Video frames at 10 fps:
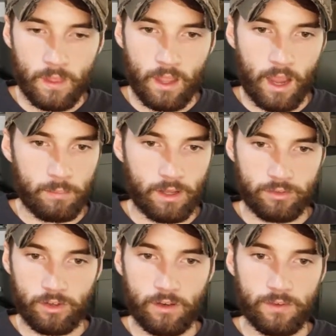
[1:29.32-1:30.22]
I
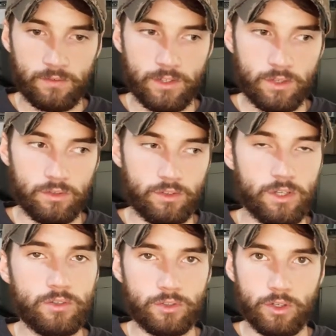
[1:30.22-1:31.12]
myself have used
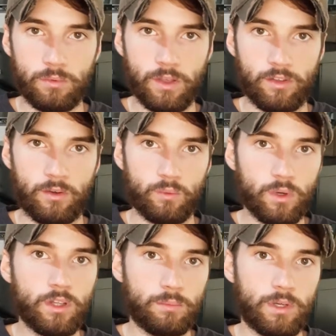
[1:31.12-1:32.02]
YouTube as a
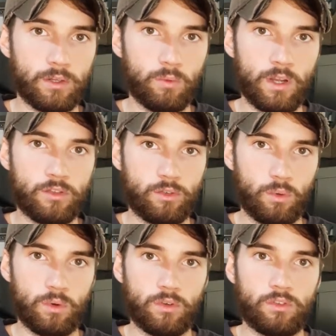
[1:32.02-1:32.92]
really big
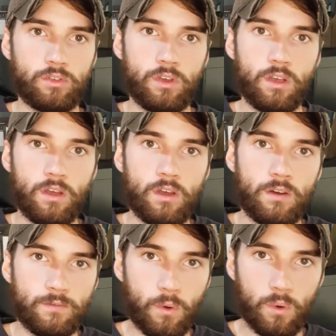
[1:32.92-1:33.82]
resource
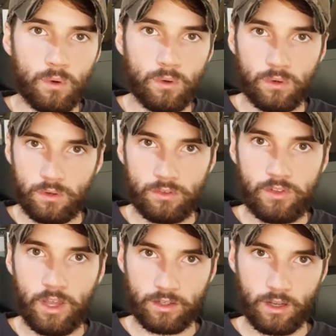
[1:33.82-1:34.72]
for
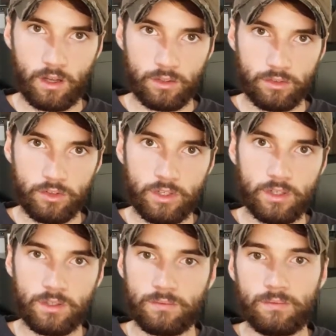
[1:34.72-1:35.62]

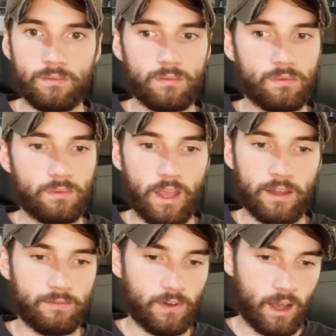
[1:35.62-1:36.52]
technology,
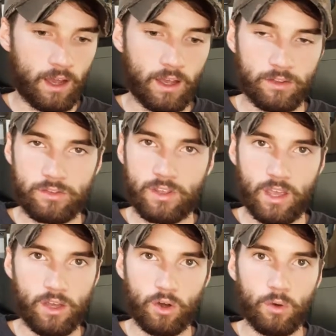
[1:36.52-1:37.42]
advice,
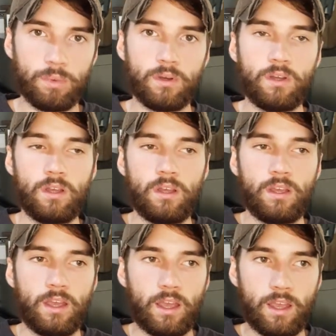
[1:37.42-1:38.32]
help,
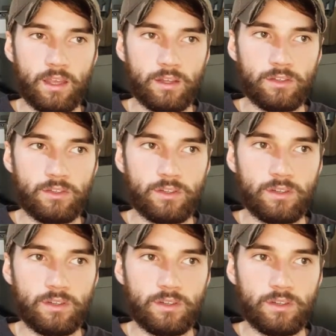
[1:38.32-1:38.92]
and